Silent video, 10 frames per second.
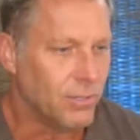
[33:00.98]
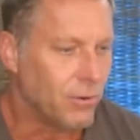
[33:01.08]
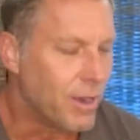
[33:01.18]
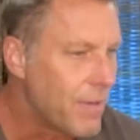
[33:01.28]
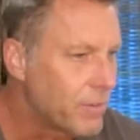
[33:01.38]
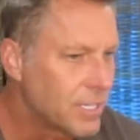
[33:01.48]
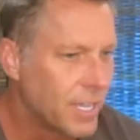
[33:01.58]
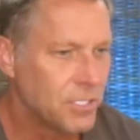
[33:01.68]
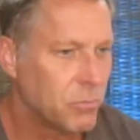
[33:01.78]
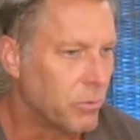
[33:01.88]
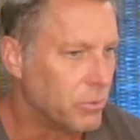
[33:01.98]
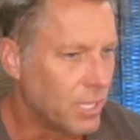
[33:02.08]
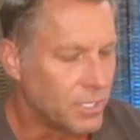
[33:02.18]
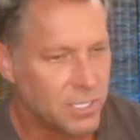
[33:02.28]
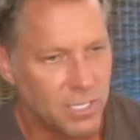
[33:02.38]
their advertising, whether it was
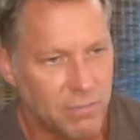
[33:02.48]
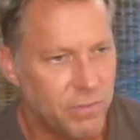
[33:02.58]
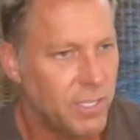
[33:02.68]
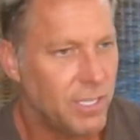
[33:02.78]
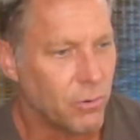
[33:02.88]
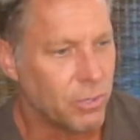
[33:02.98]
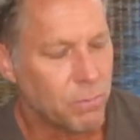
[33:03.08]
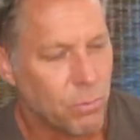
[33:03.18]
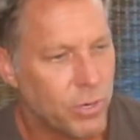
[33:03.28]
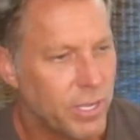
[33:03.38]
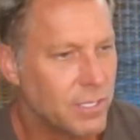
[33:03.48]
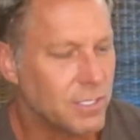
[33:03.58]
on TV or in print,